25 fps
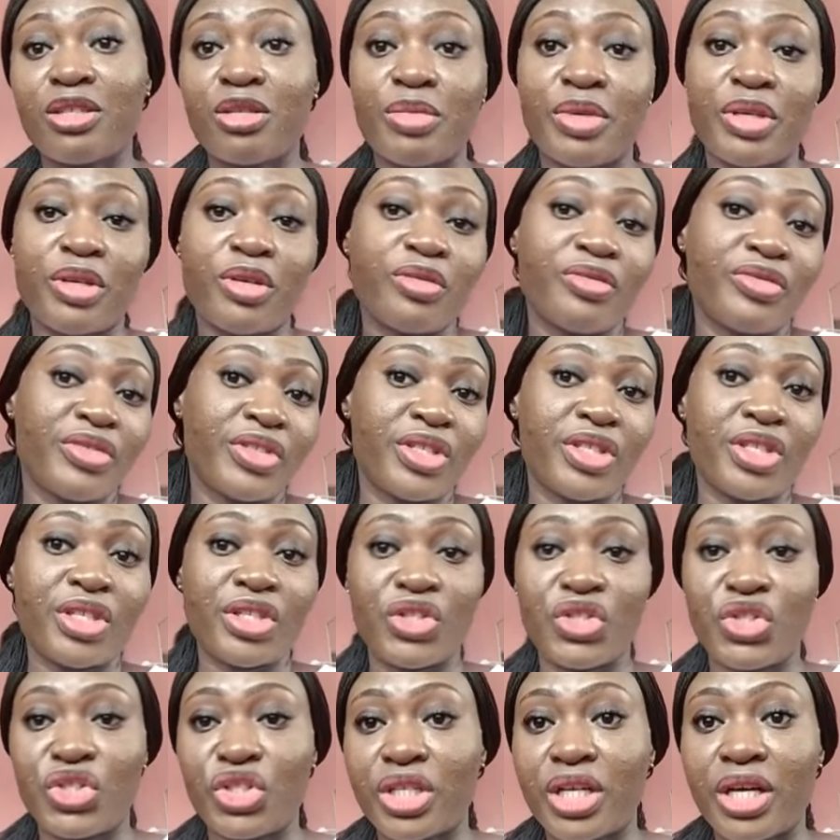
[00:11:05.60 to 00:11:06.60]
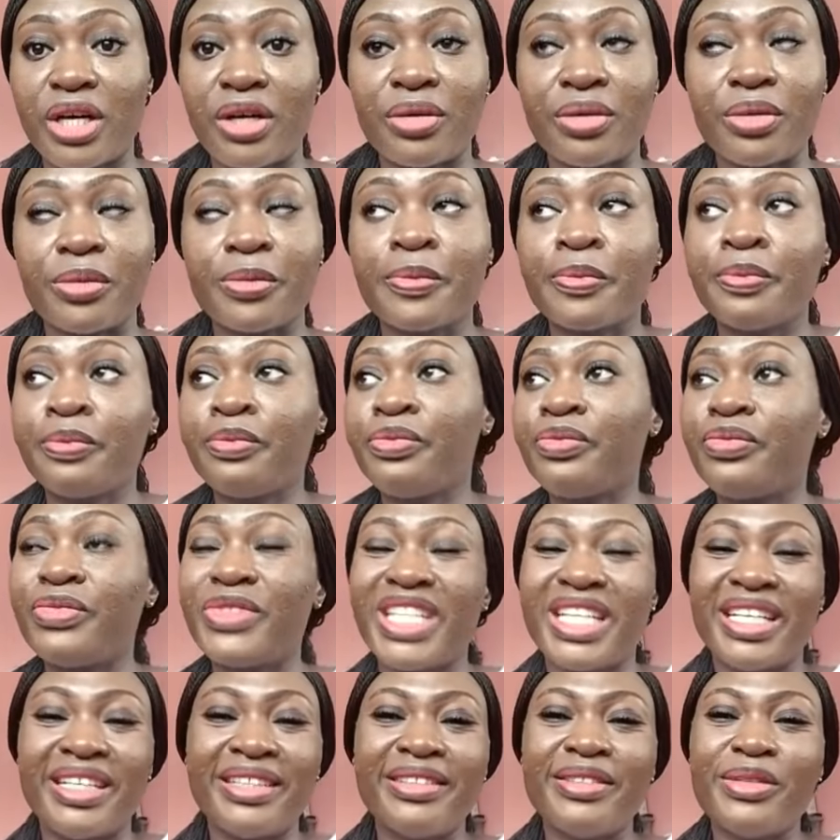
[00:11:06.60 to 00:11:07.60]
has to be conversational.
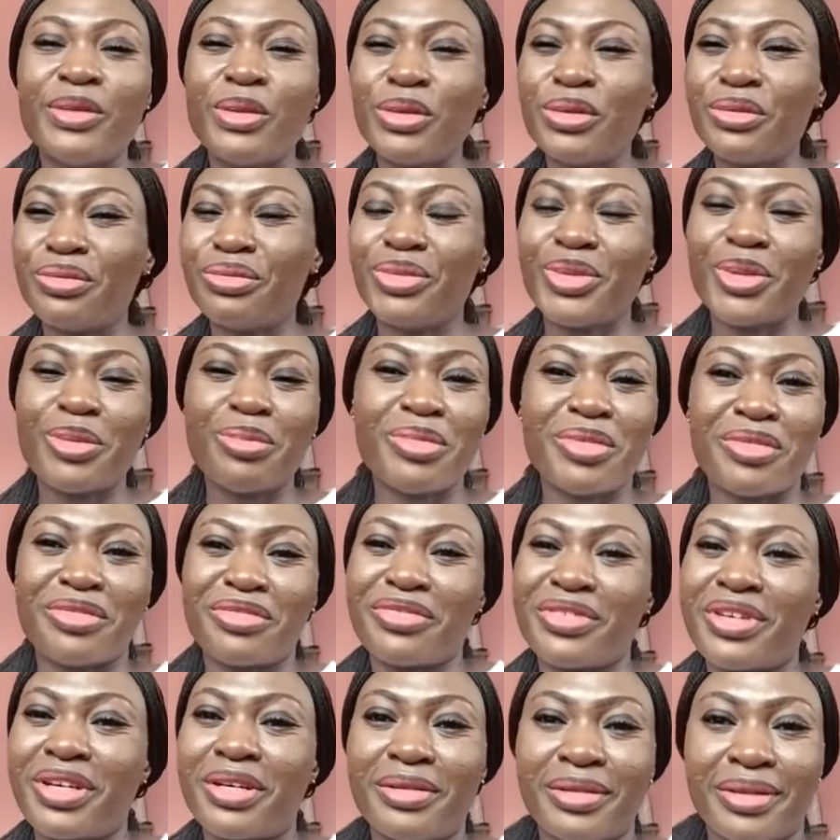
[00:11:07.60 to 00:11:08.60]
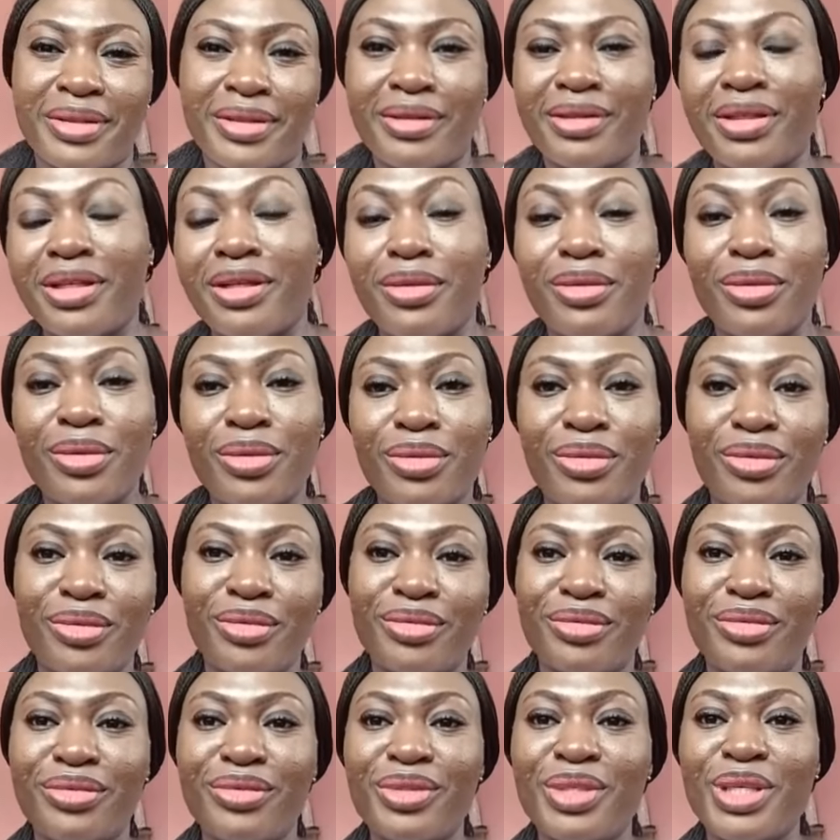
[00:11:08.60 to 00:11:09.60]
Then don't be frowning.
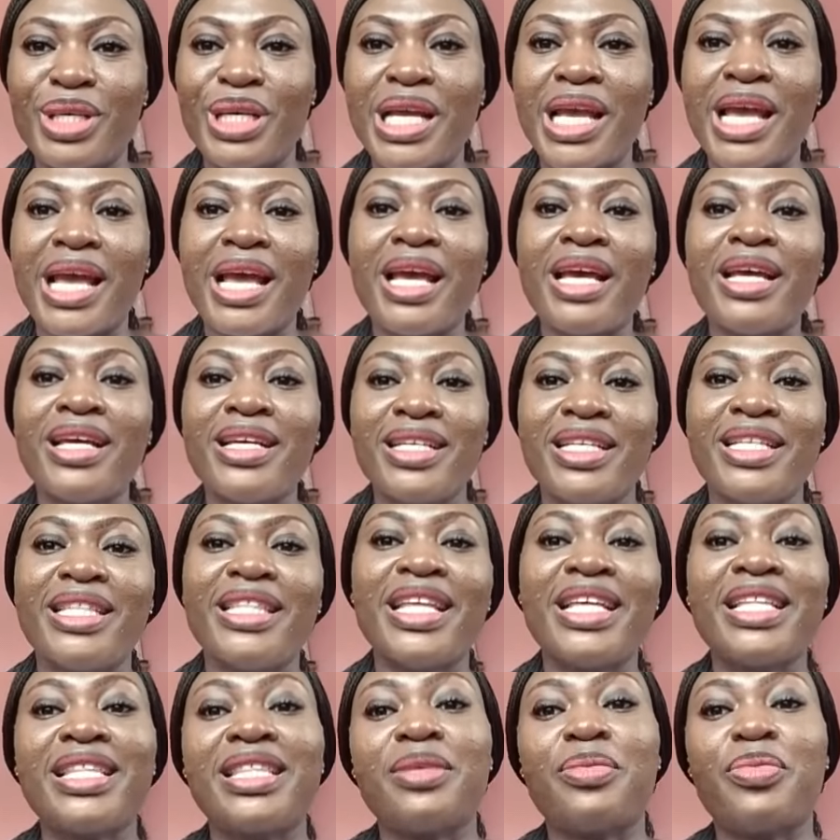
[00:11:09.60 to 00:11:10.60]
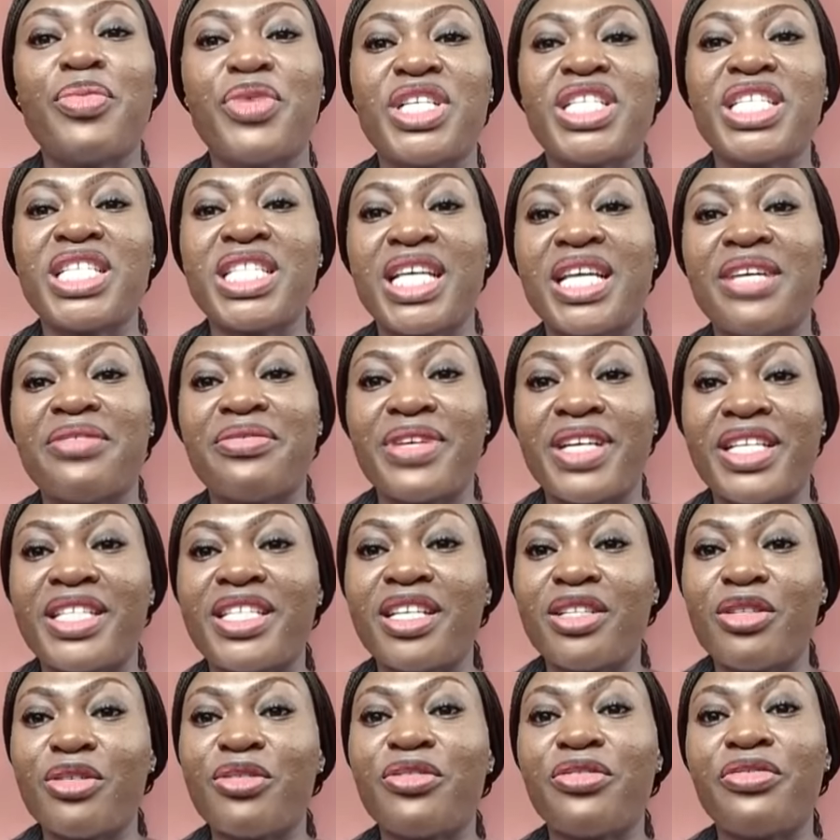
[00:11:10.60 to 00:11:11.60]
Hello, let the person that
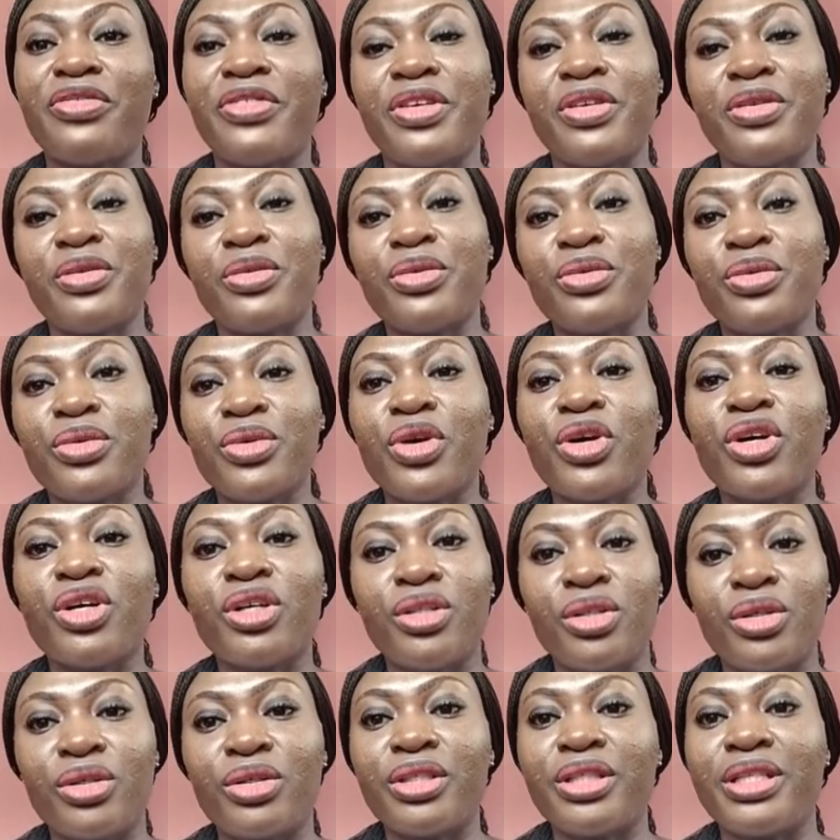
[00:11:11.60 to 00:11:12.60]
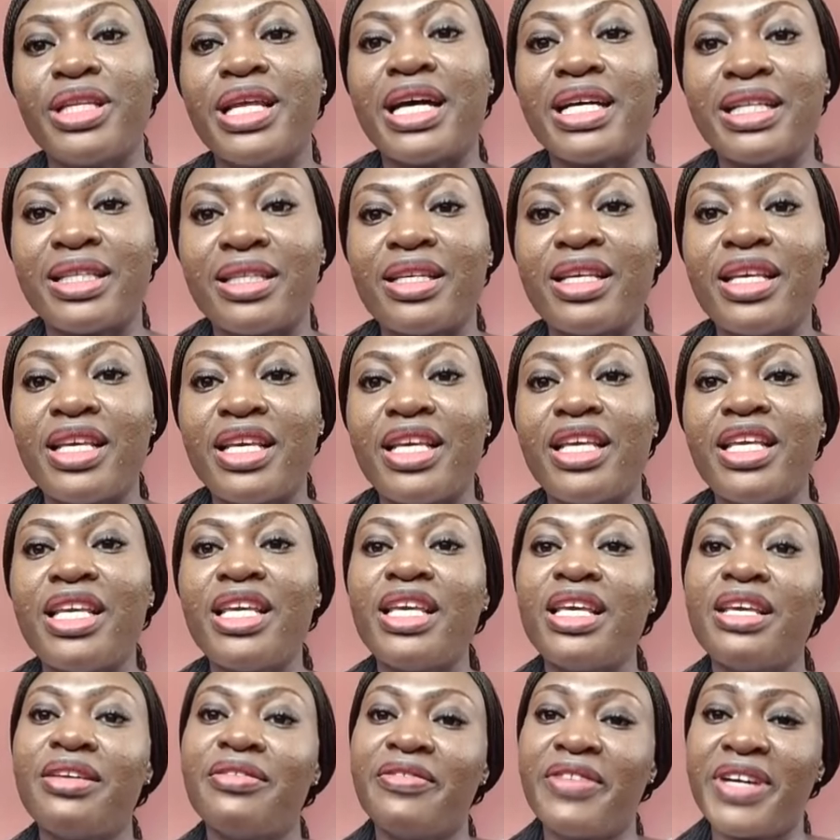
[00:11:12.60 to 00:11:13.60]
invited you feel honored that
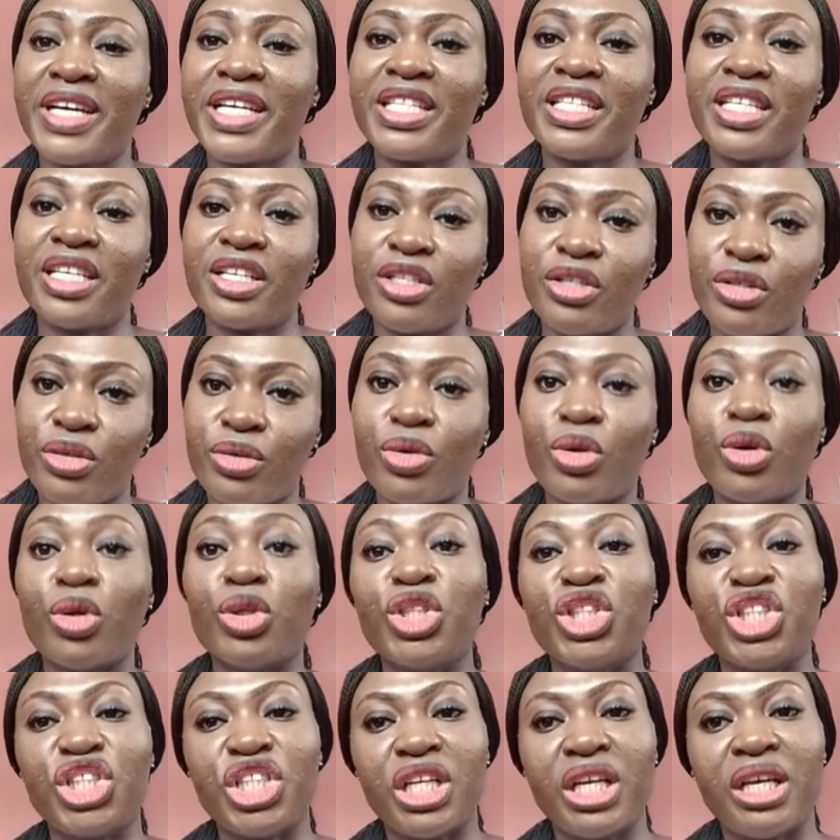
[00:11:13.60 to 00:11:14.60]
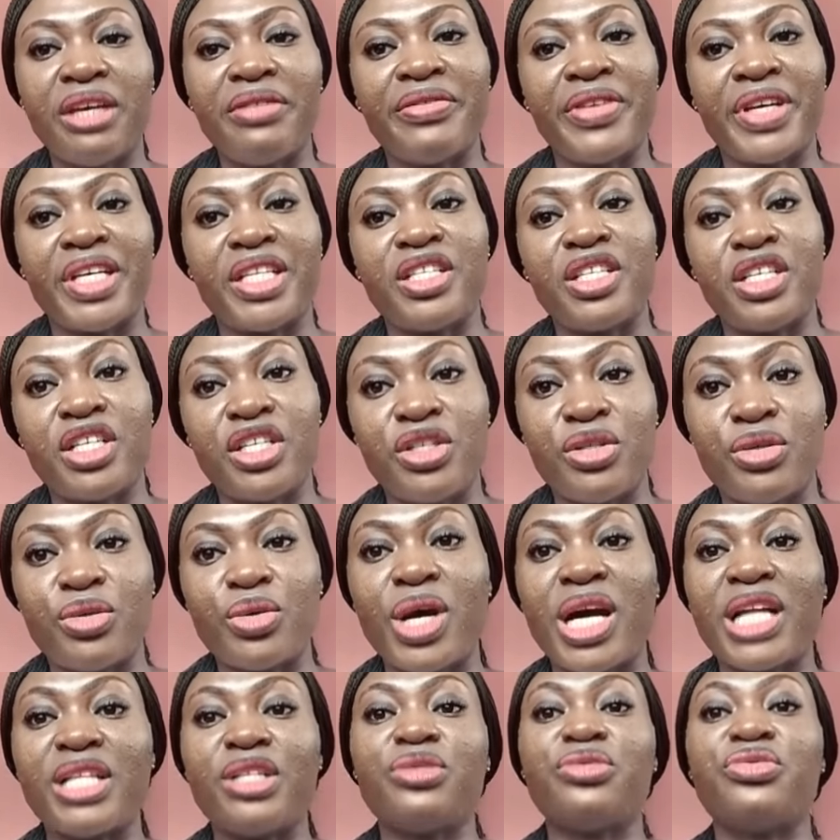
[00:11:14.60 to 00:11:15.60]
he invited you or she invited
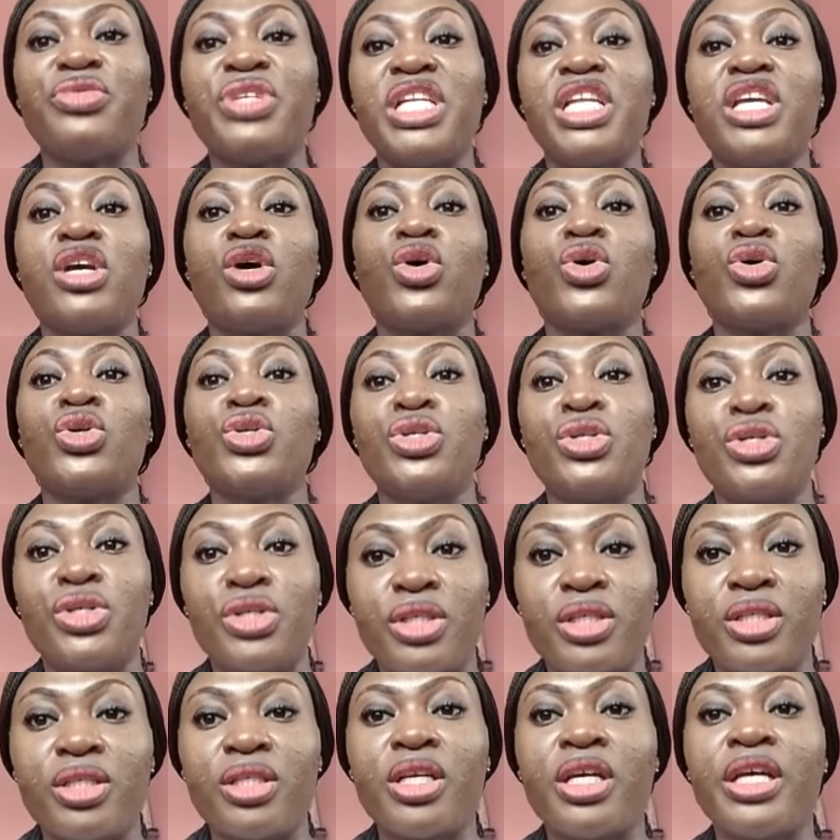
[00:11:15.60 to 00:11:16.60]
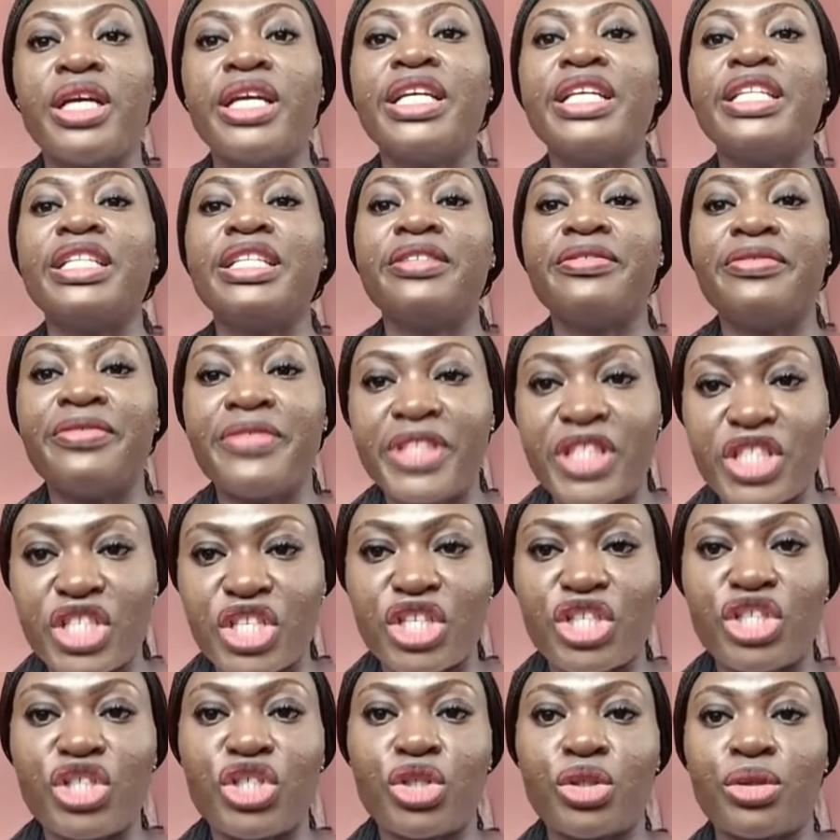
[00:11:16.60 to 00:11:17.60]
you, and you really honored the
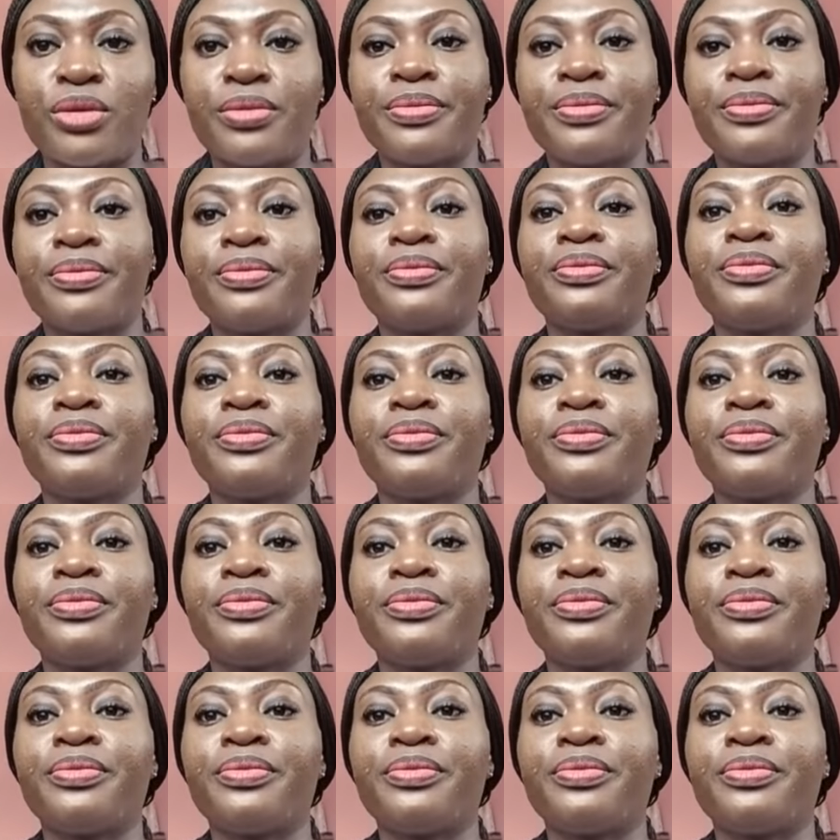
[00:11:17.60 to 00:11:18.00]
invitation.